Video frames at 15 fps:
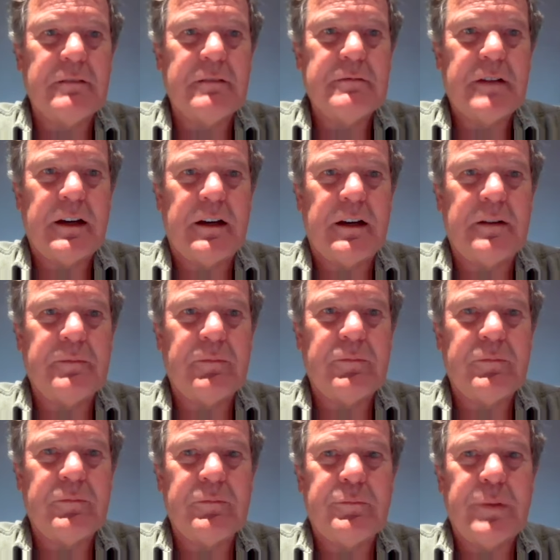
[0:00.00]
Uh,
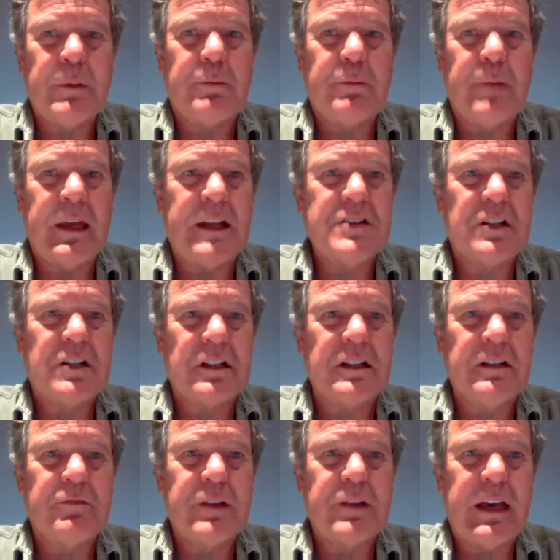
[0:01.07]
people managed to
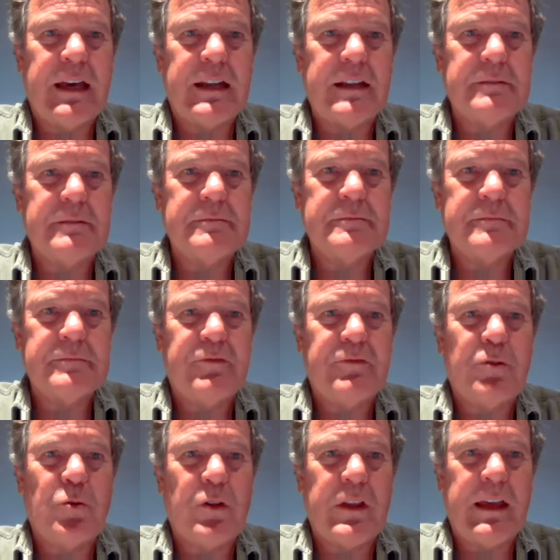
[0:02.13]
live without it
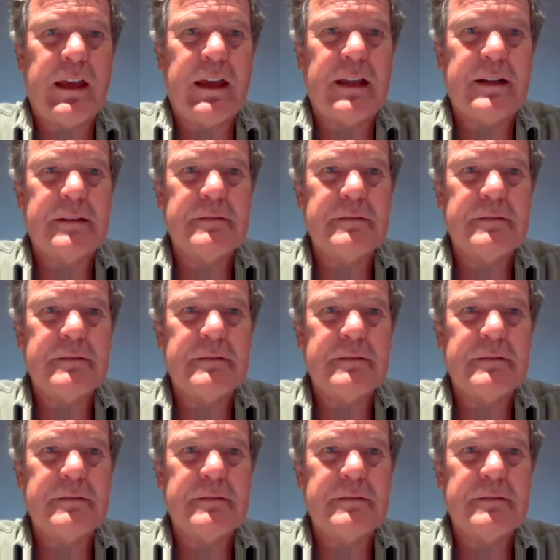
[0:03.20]
before that.